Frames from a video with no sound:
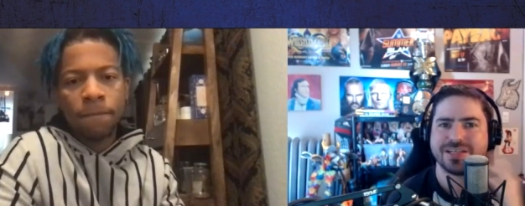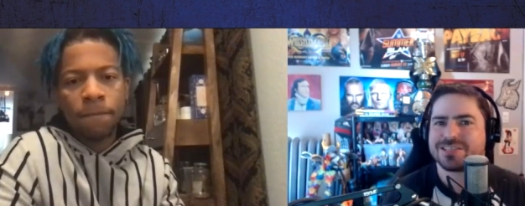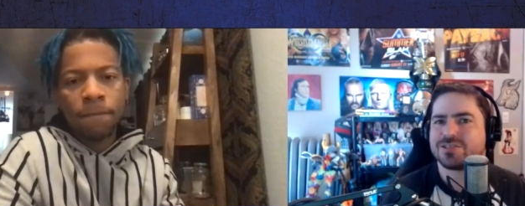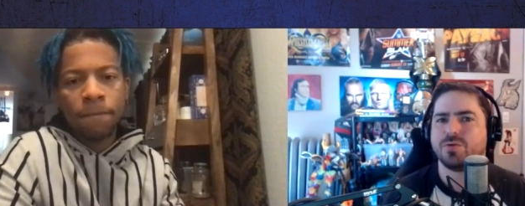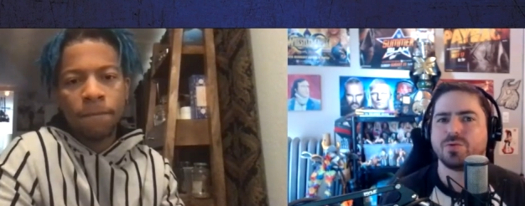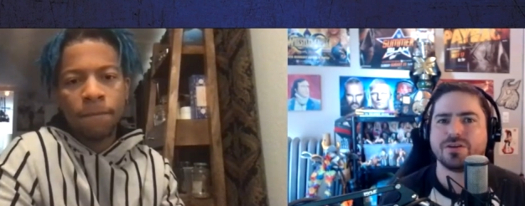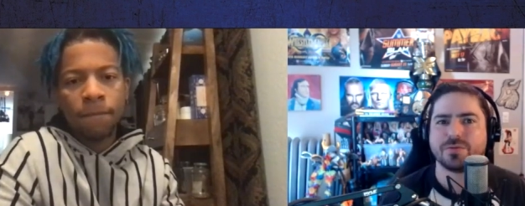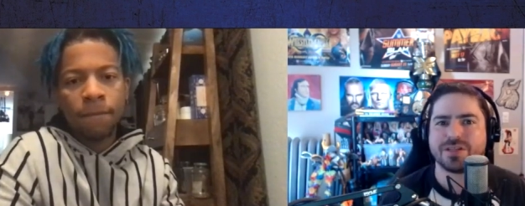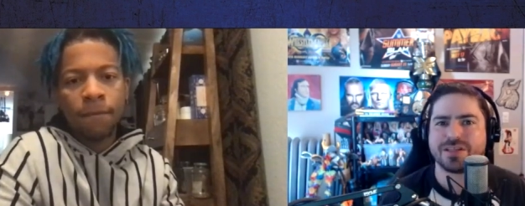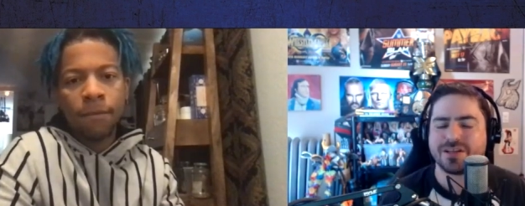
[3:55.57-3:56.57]
Speaker 1: Like, it's so weird to
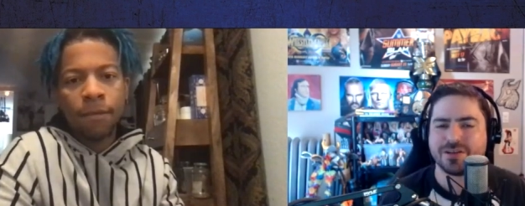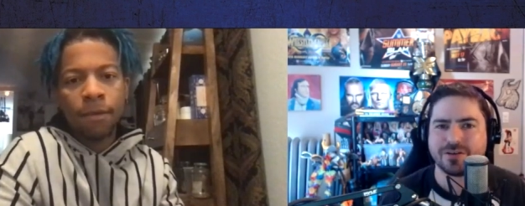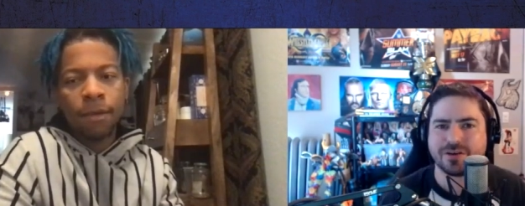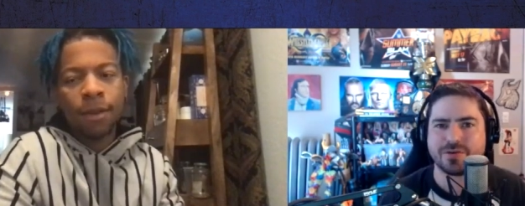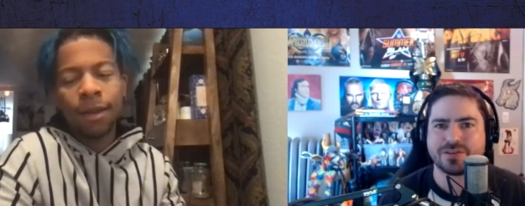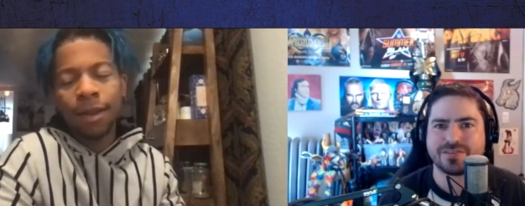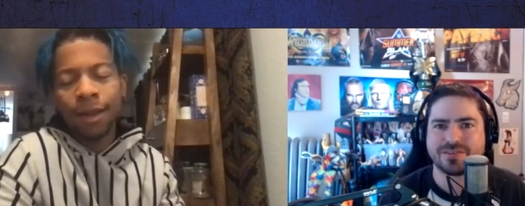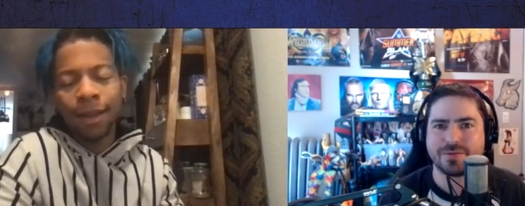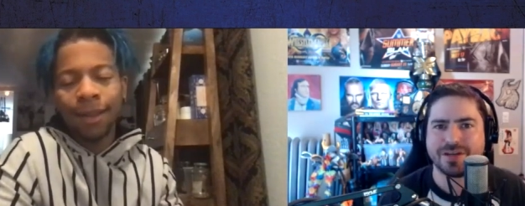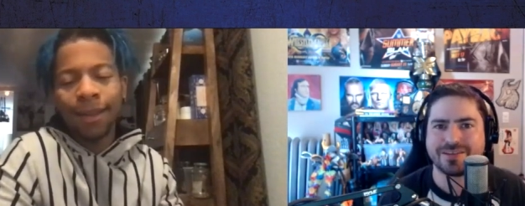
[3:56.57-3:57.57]
me that a year ago at this
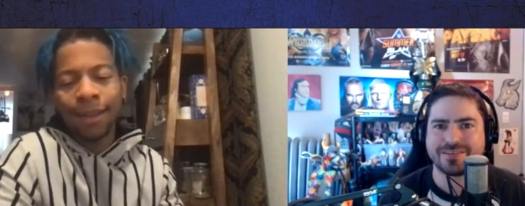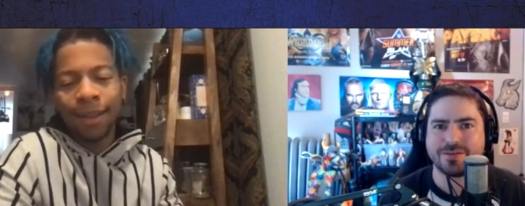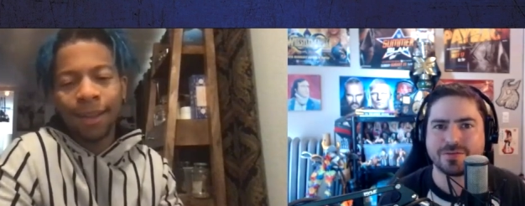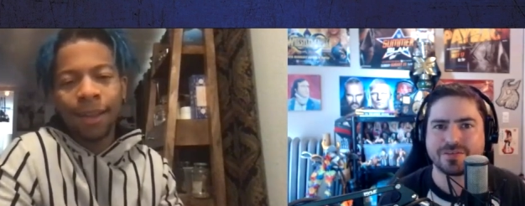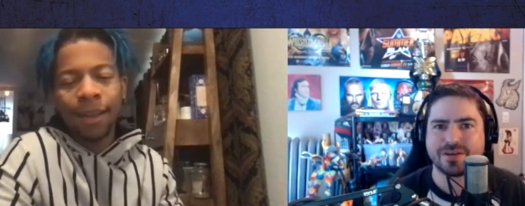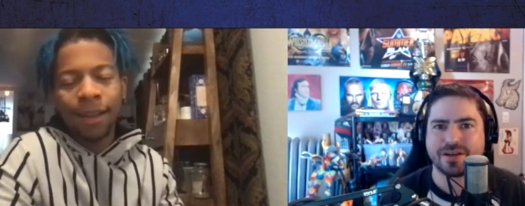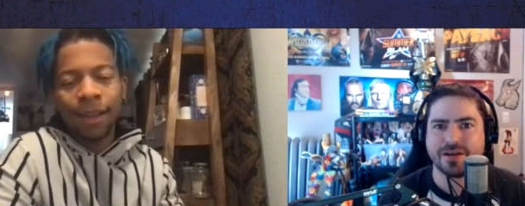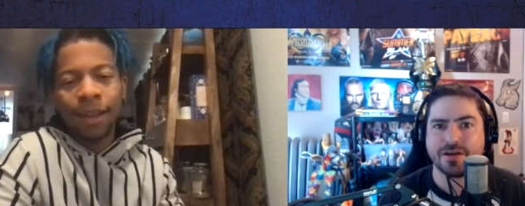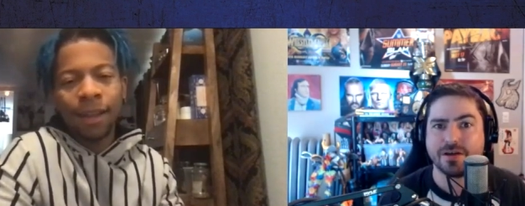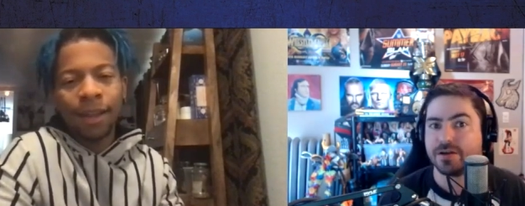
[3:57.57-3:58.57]
time, NXT was like
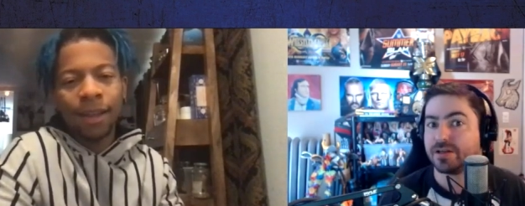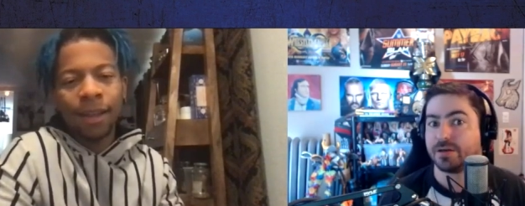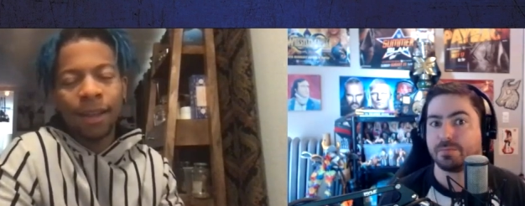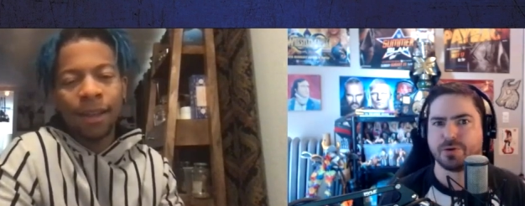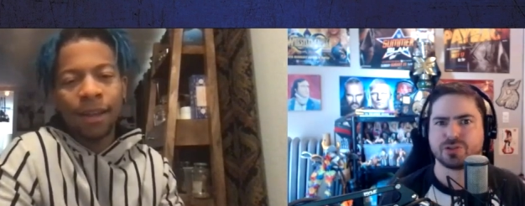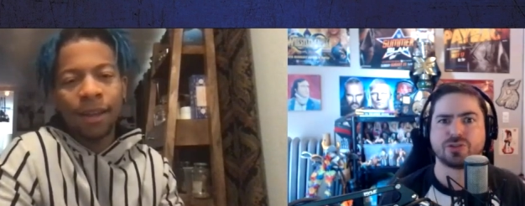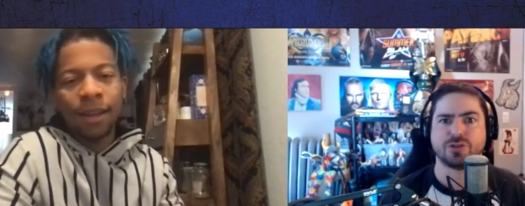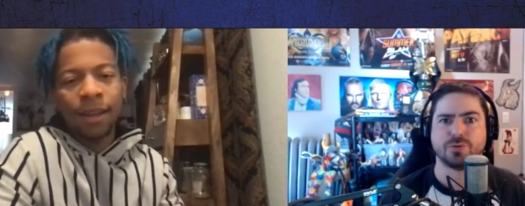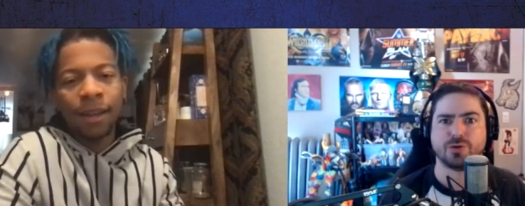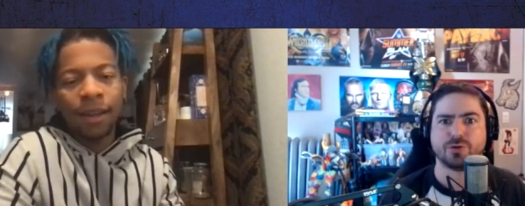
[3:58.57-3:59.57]
getting pushed to the
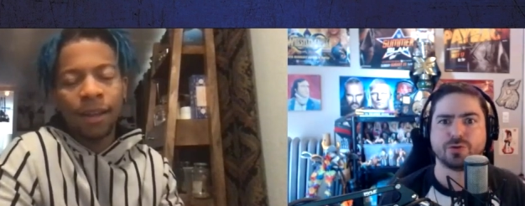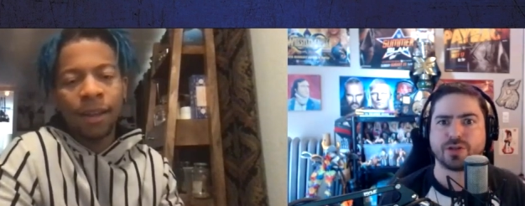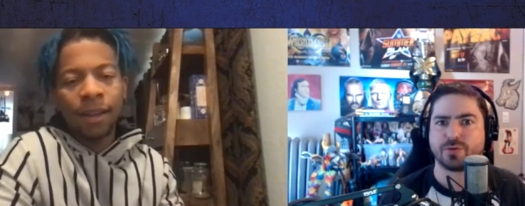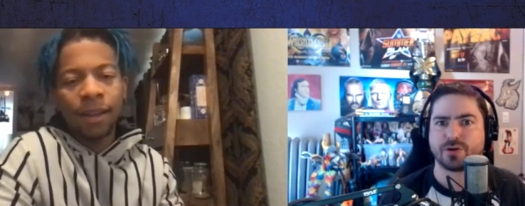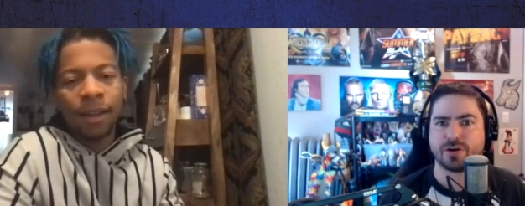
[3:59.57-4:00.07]
moon. They were